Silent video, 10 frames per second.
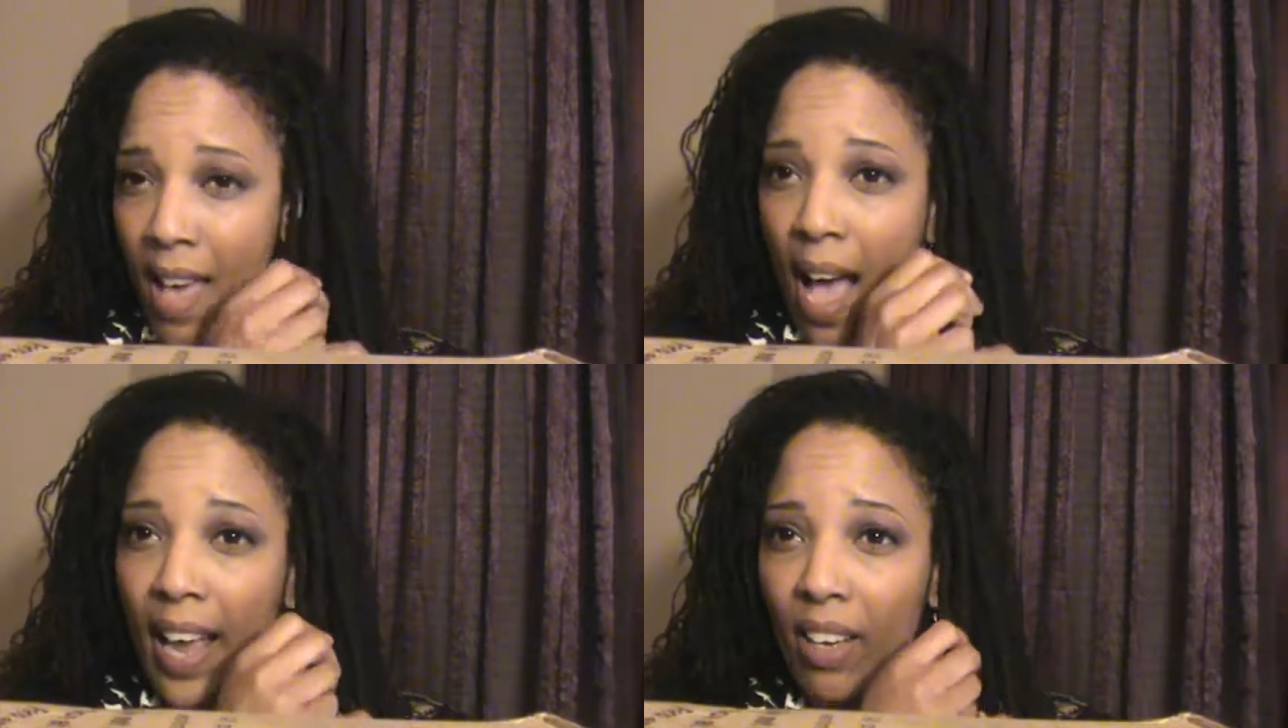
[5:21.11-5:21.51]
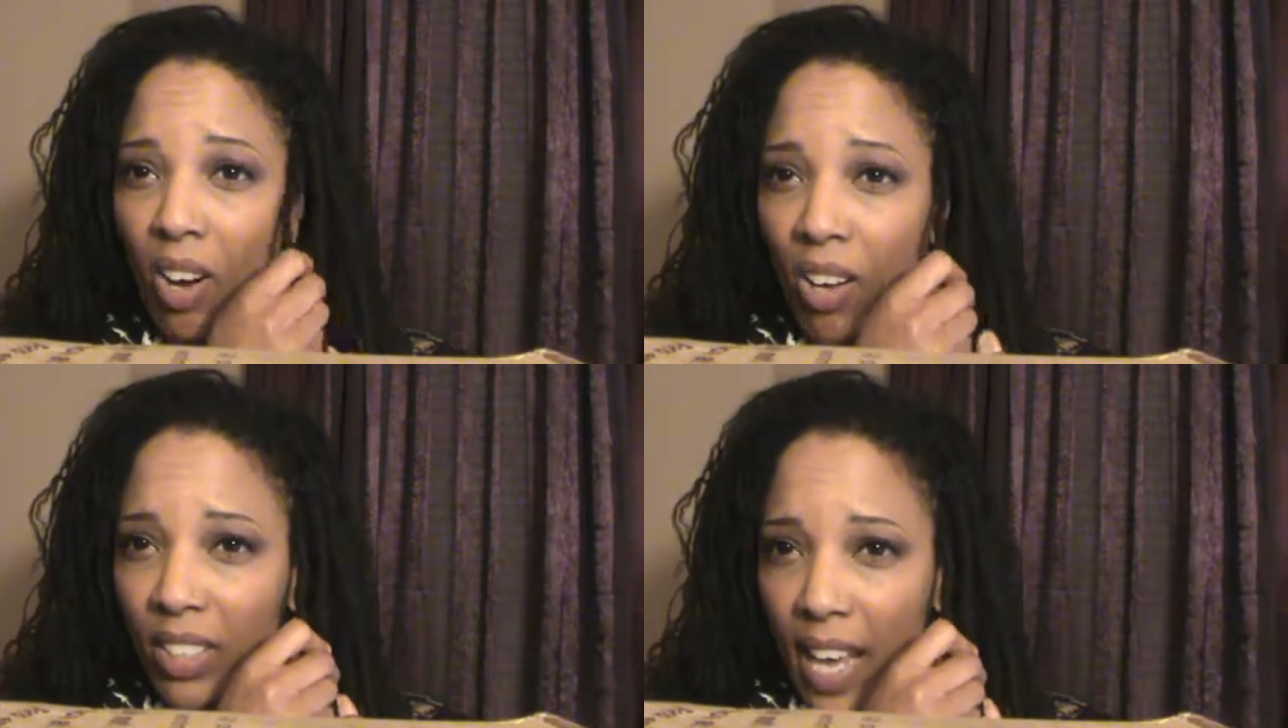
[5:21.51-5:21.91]
I had
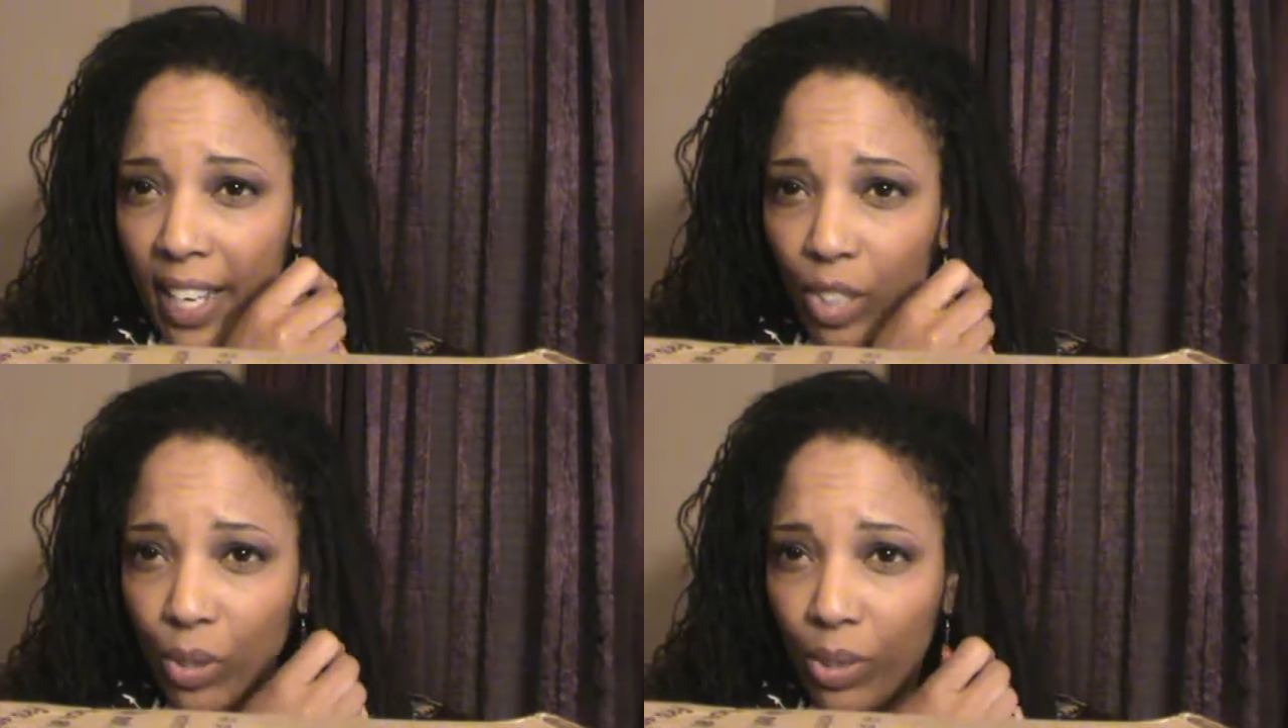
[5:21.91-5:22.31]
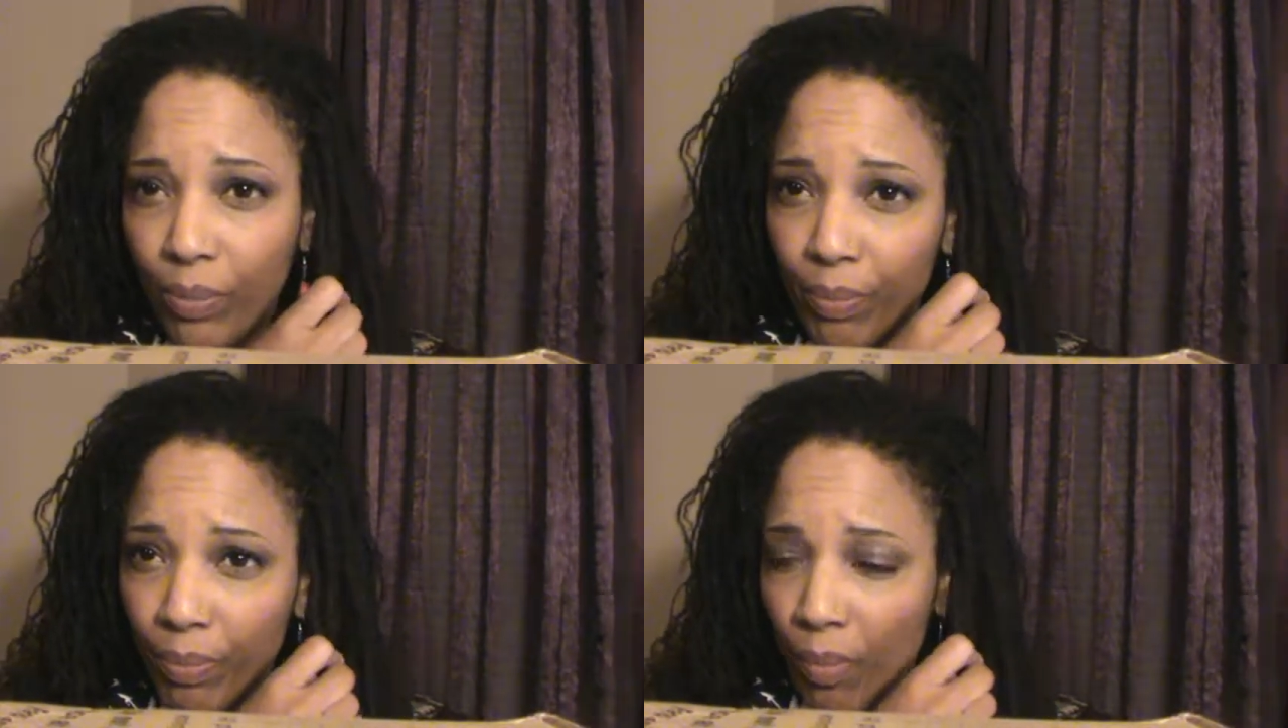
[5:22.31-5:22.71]
gone natural
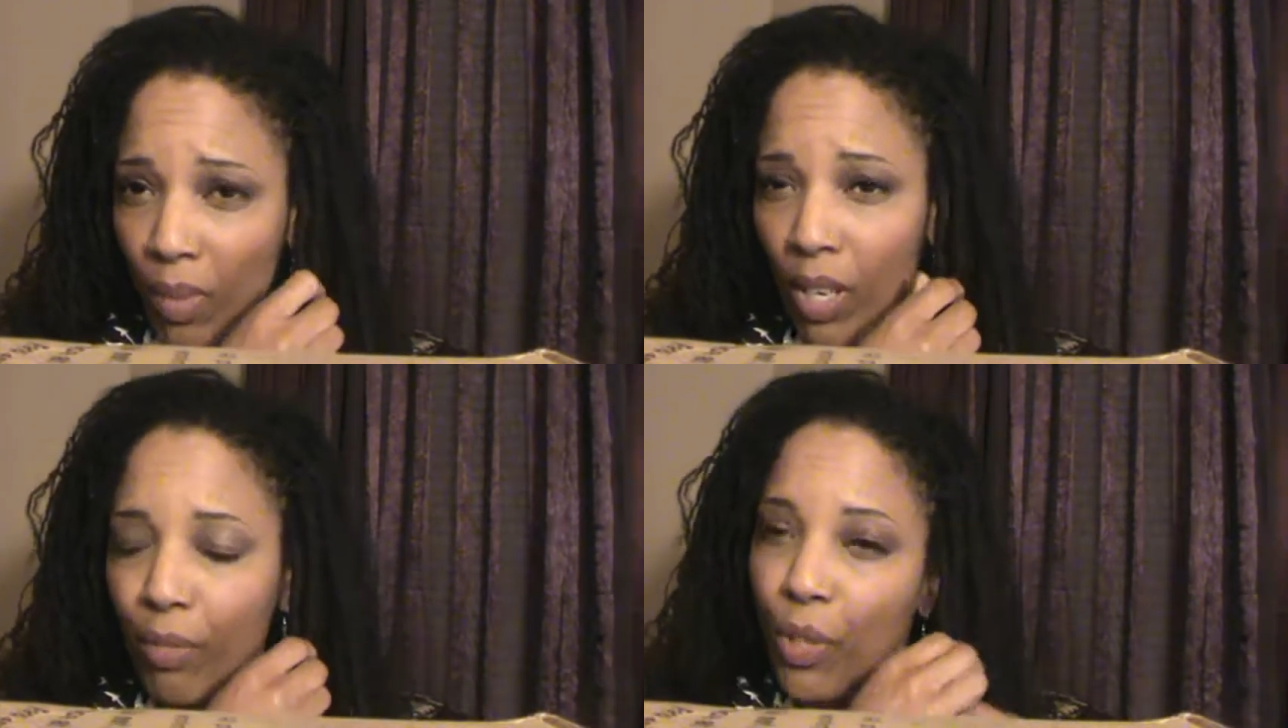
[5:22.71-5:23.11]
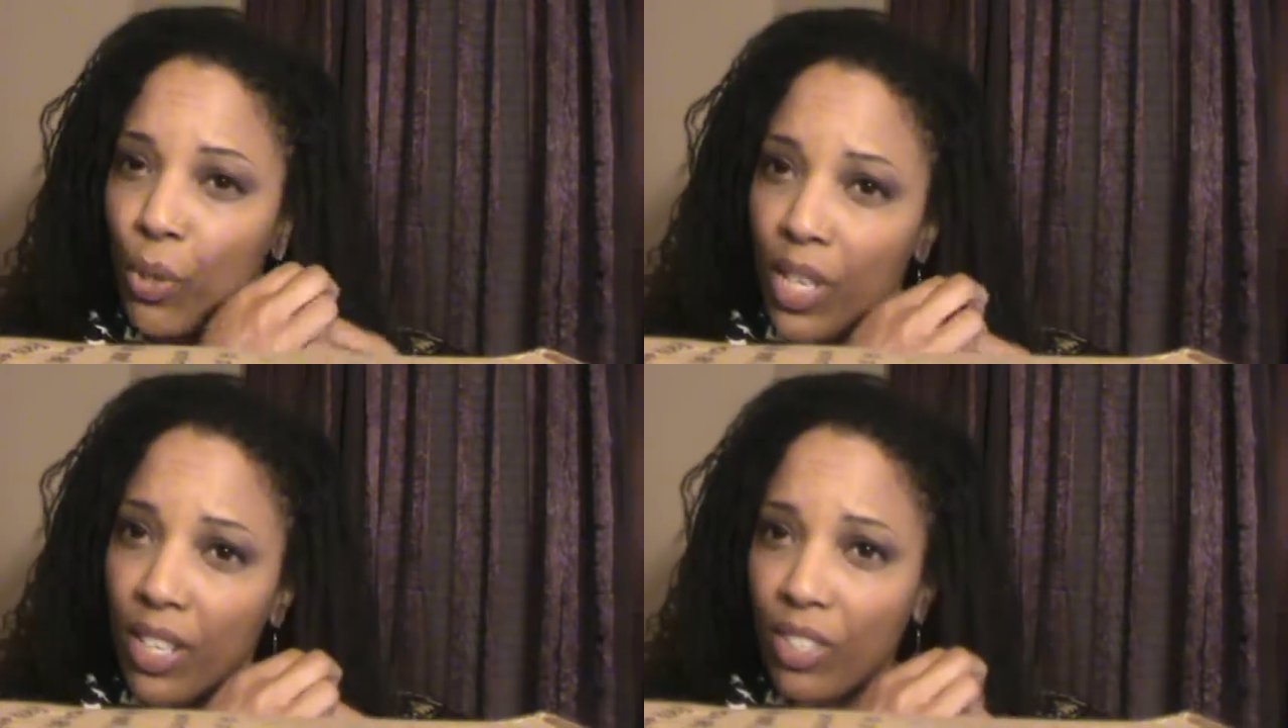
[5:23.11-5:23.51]
a few
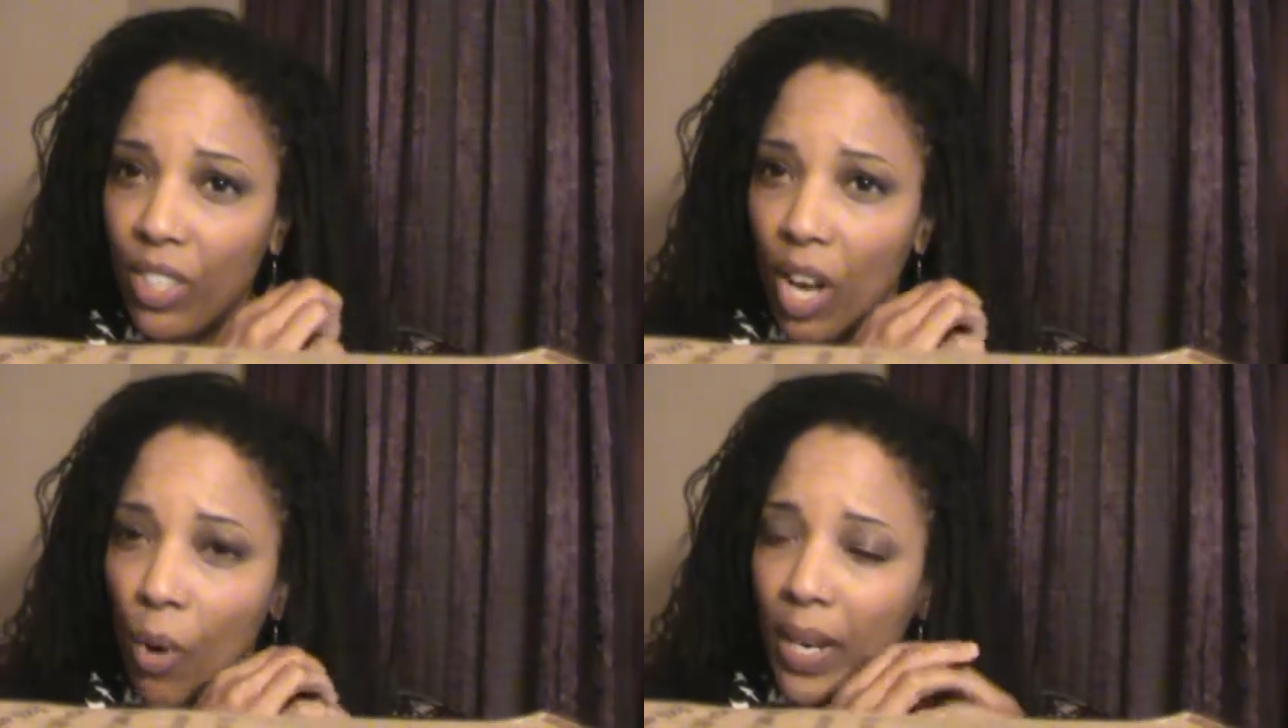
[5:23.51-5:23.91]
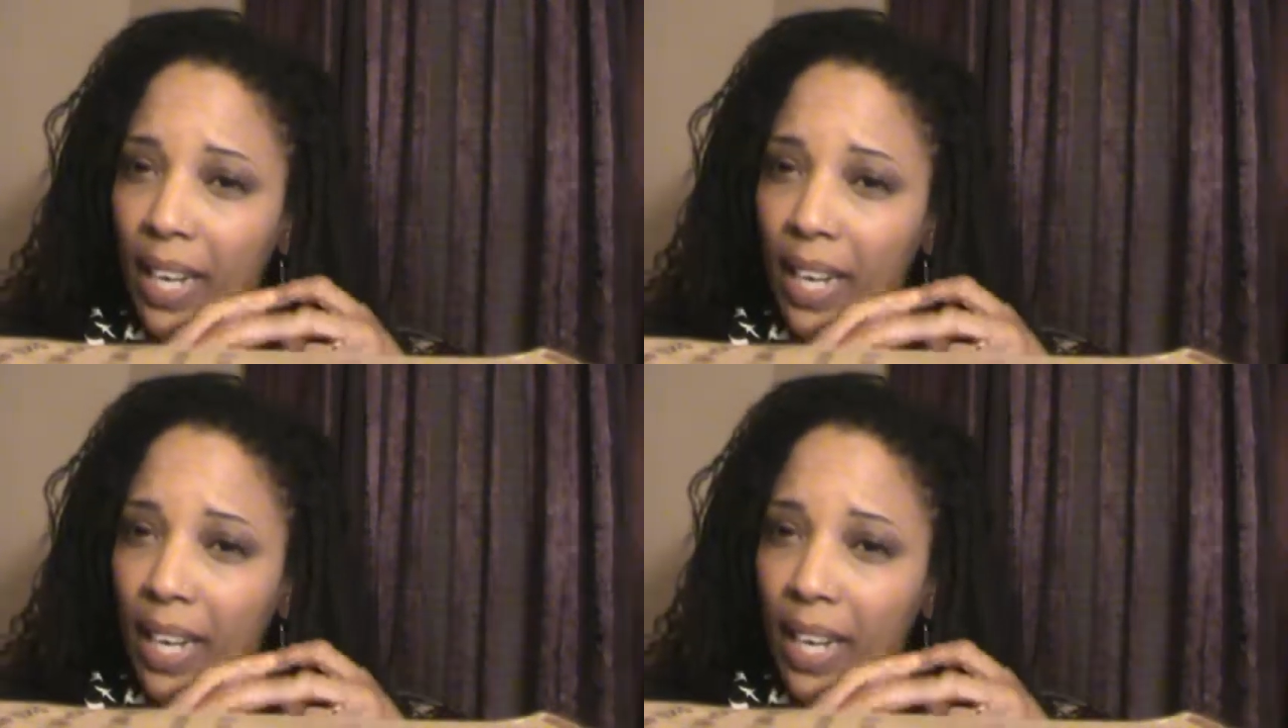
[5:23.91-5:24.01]
years ago and